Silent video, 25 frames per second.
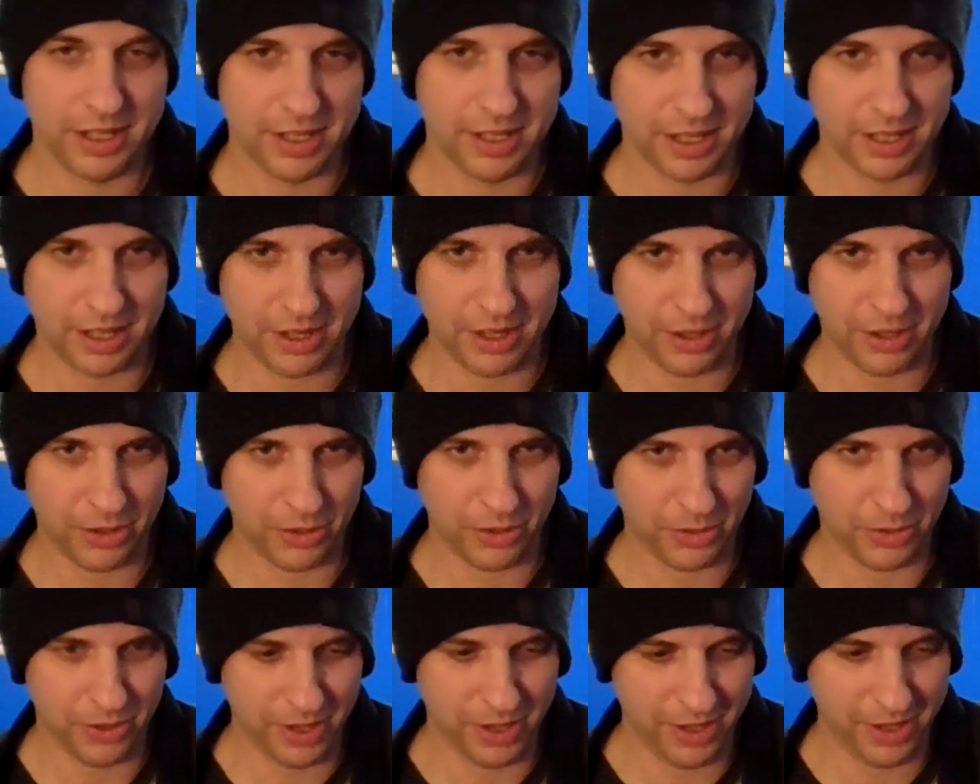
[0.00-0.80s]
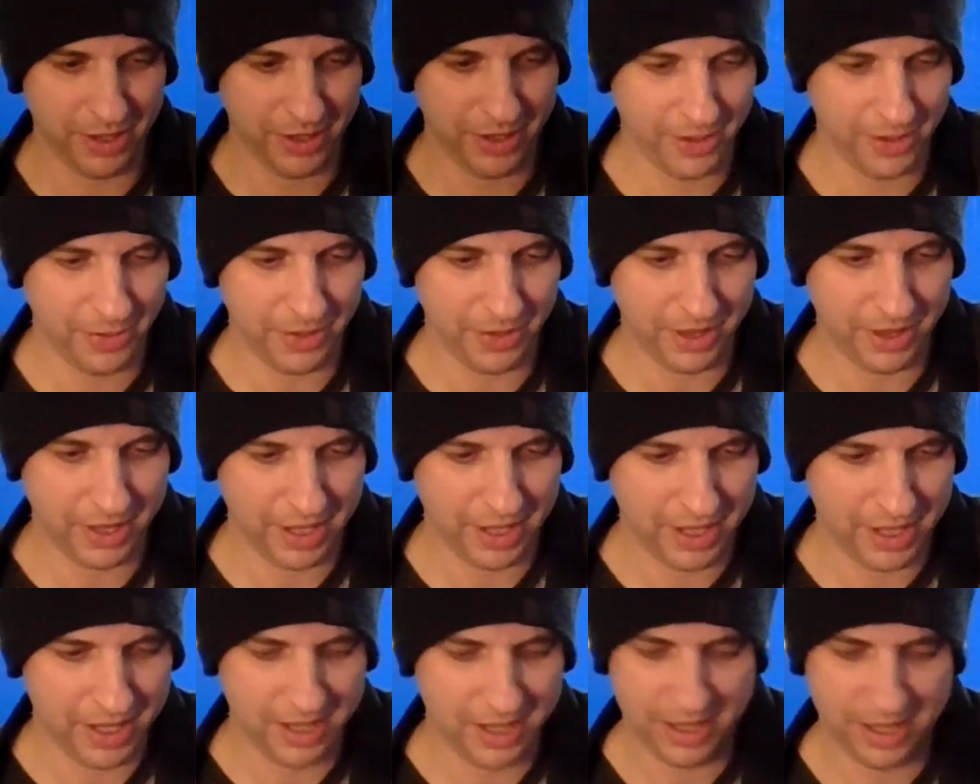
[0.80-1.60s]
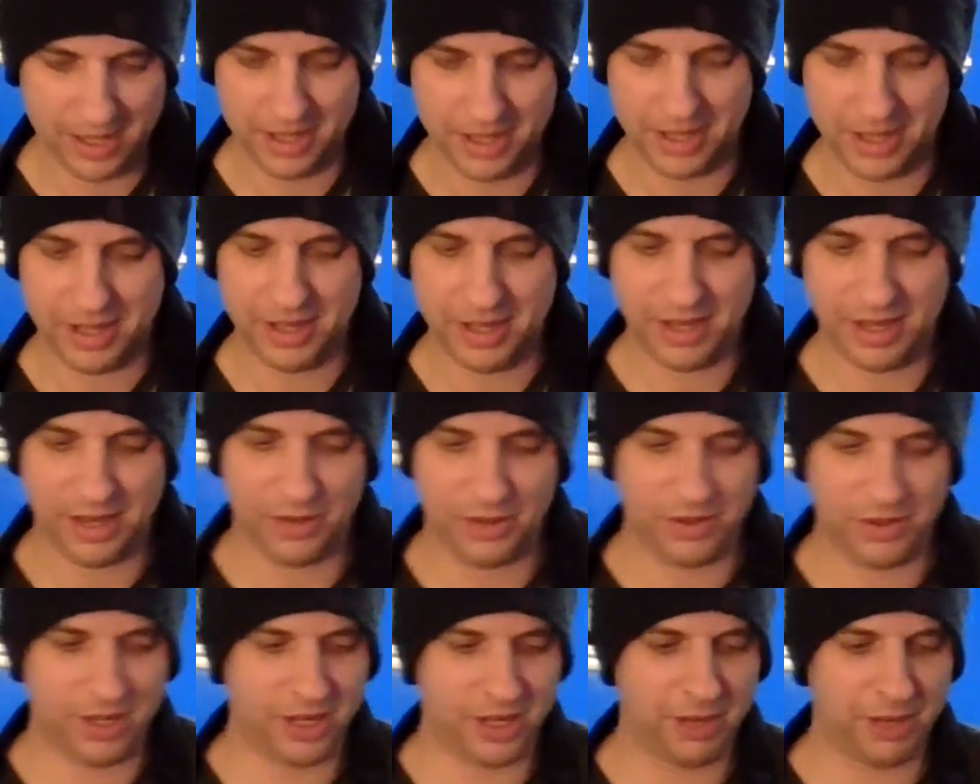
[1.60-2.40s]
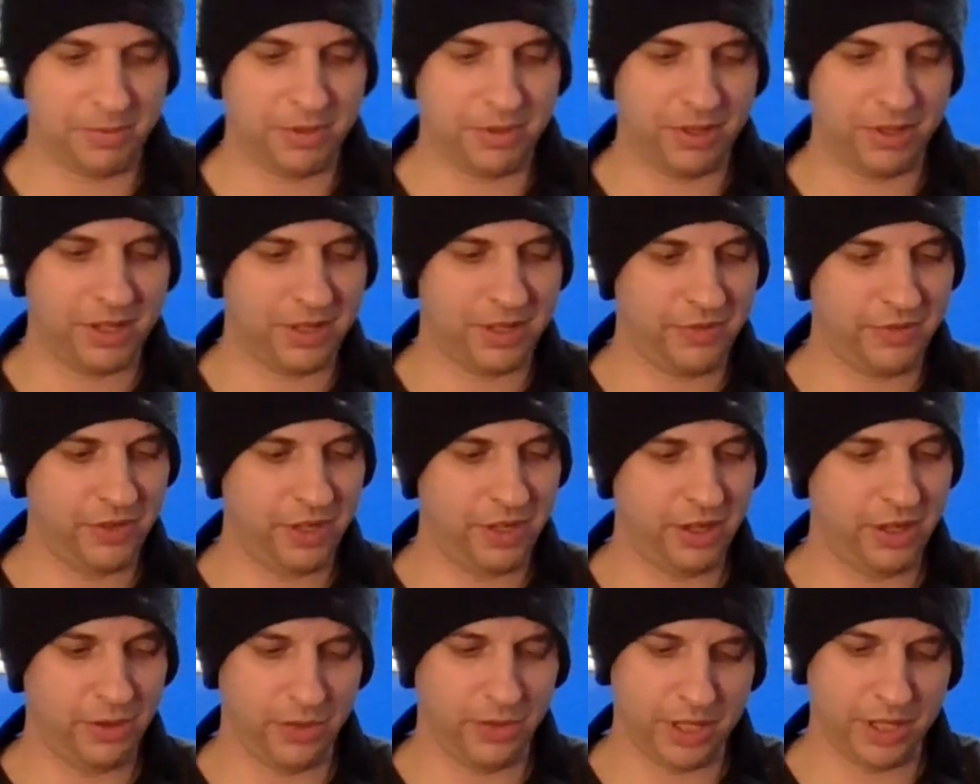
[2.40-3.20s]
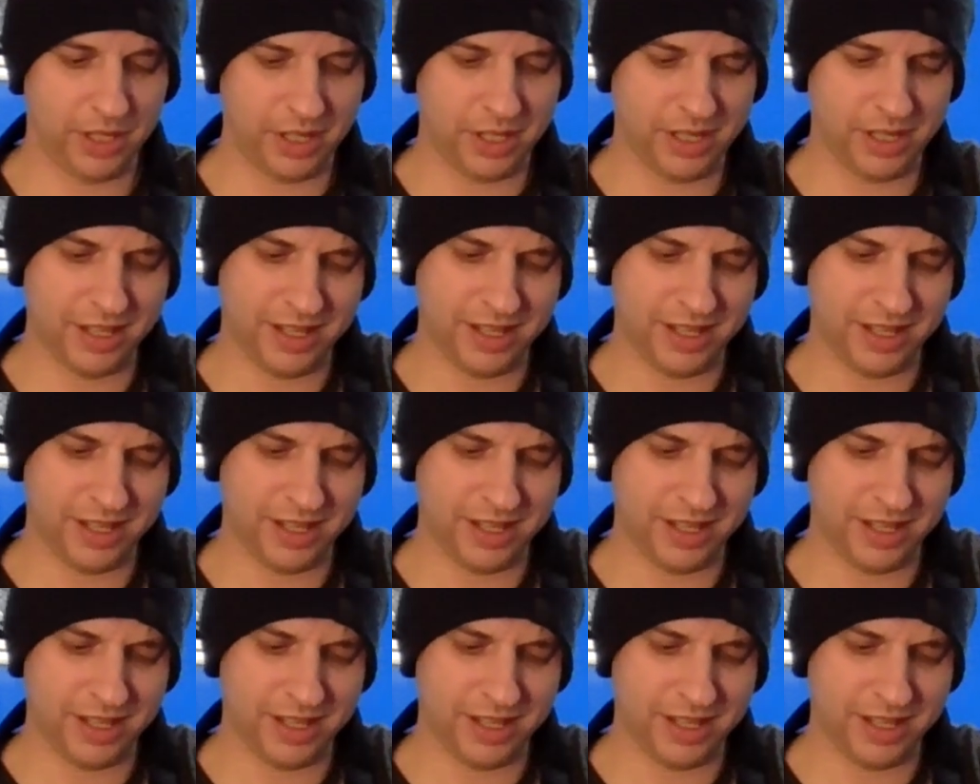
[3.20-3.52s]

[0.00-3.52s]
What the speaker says: to go with how terrible this video is.